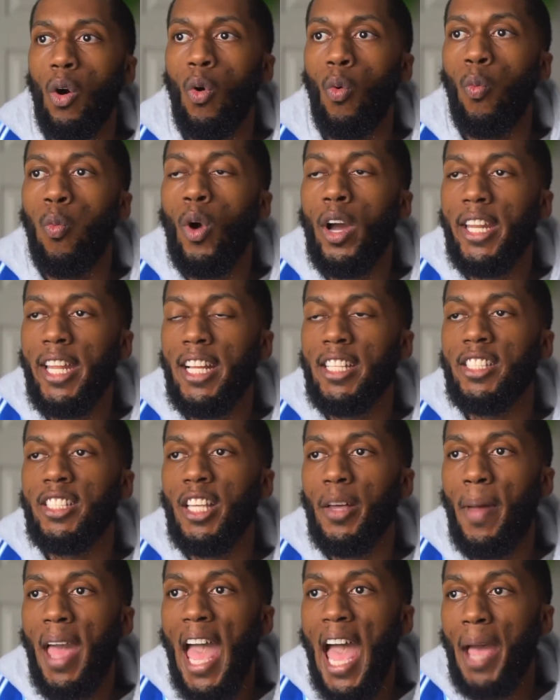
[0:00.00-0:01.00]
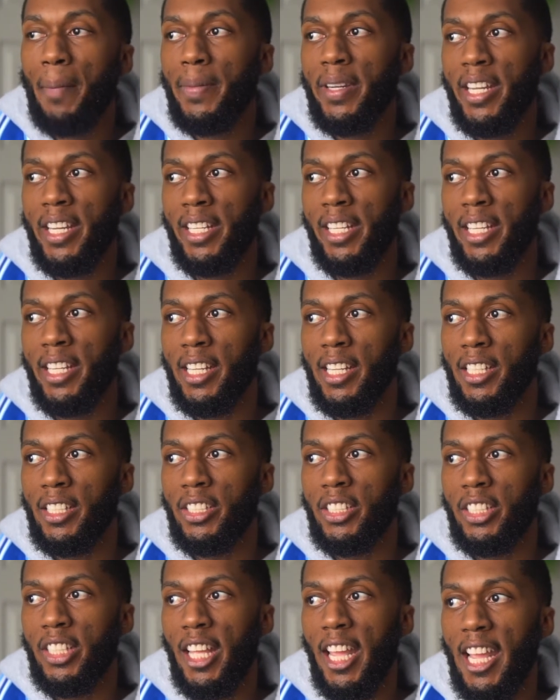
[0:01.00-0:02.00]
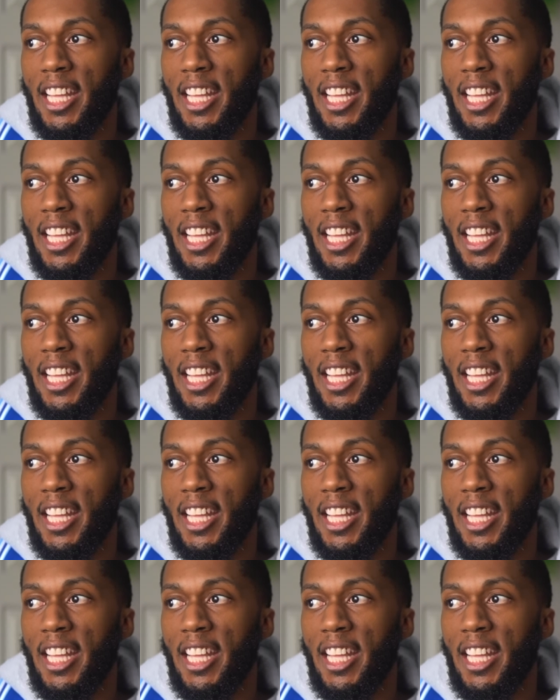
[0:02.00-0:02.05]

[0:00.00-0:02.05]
what ends up happening is